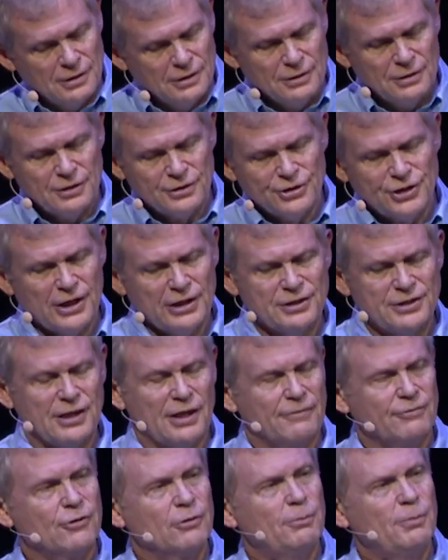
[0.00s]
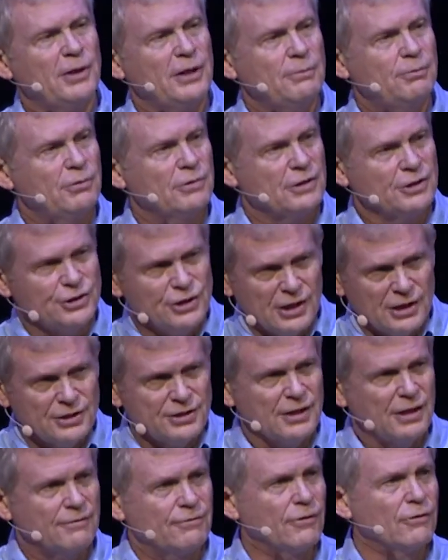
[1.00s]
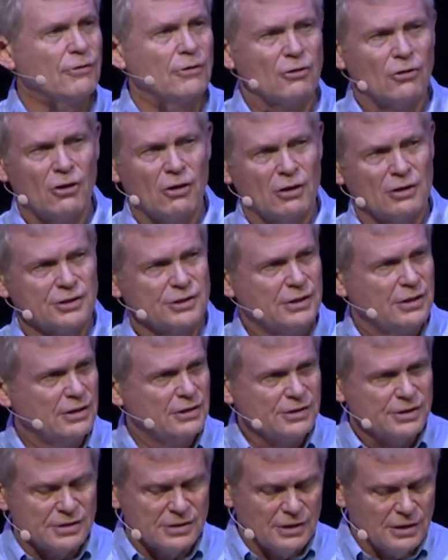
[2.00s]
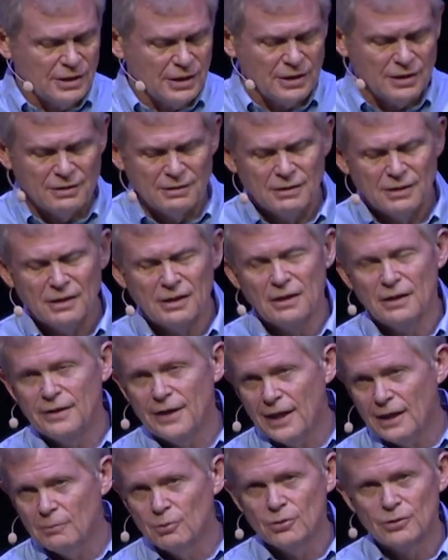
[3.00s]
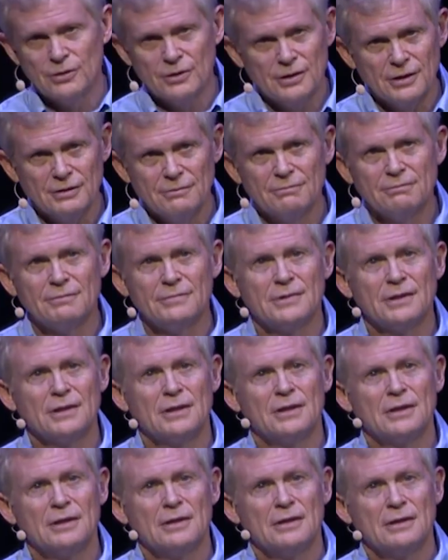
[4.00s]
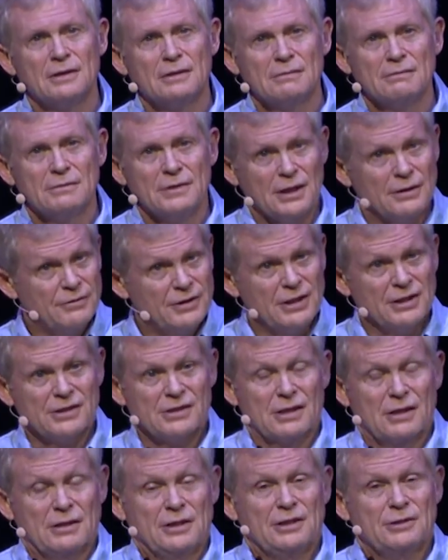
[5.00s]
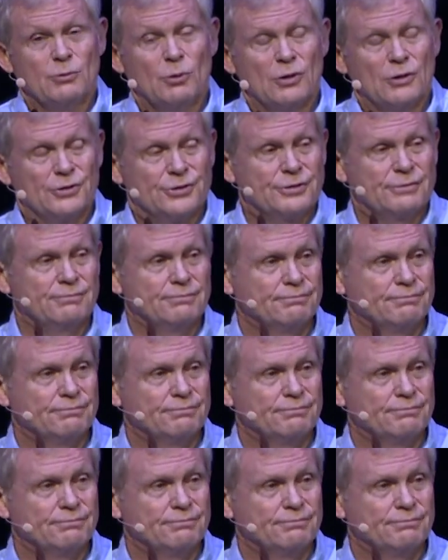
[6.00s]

to chase after people, to chase after the lost in a city, in a neighborhood, even inside these walls.